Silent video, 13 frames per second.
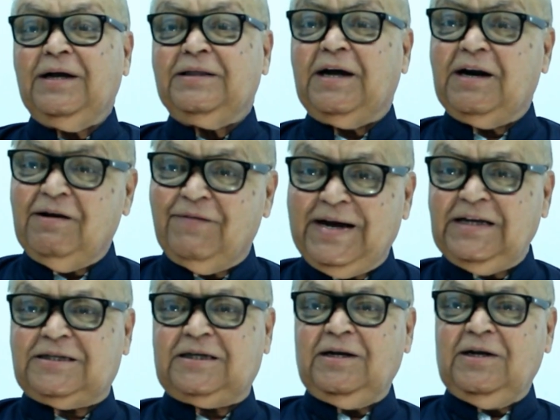The
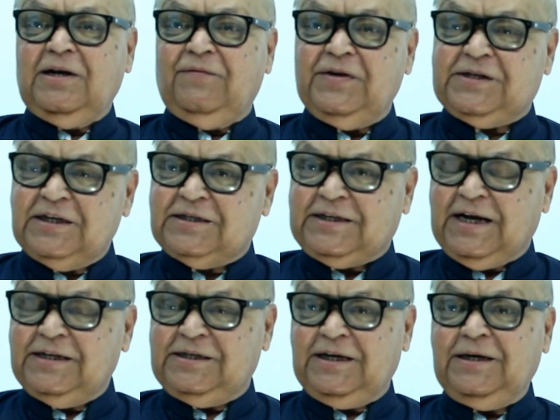device which is
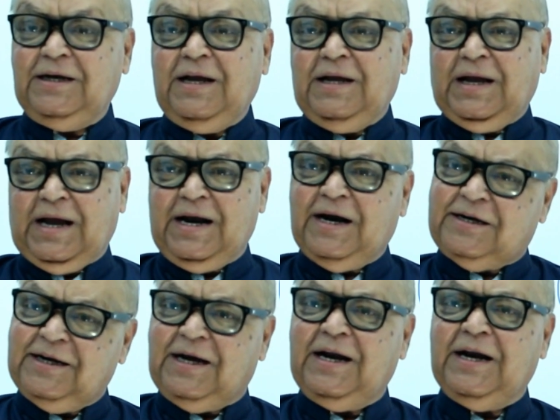changing
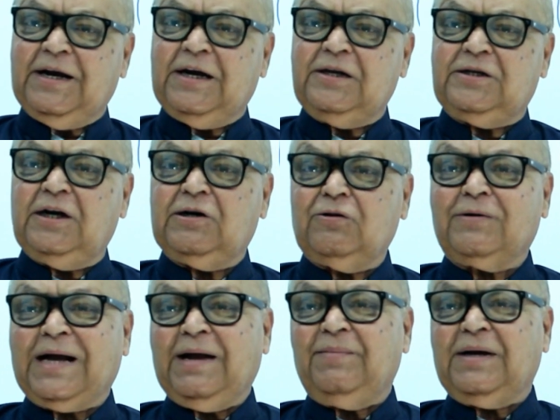electrical energy into
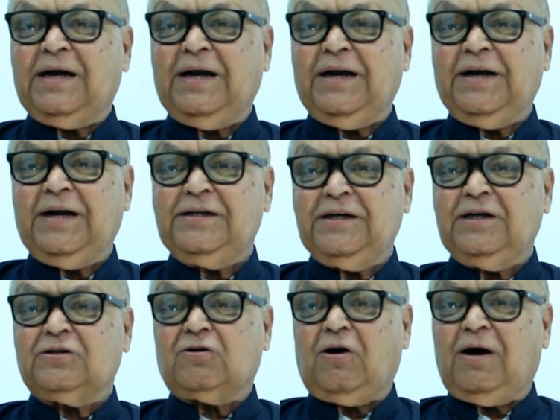chemical energy
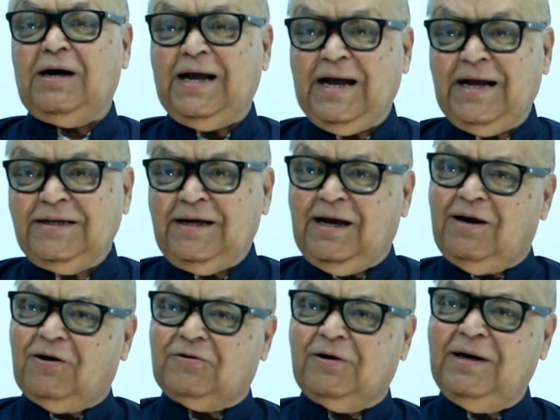is called as
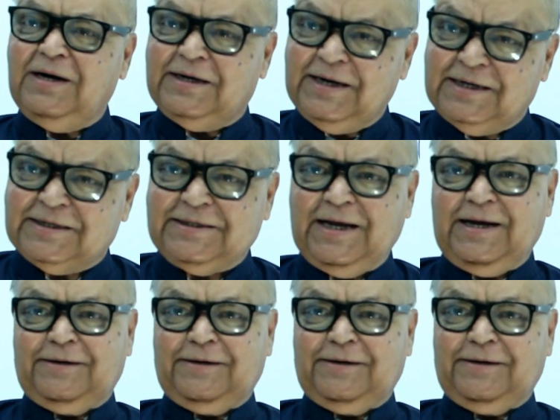electrolytic cell.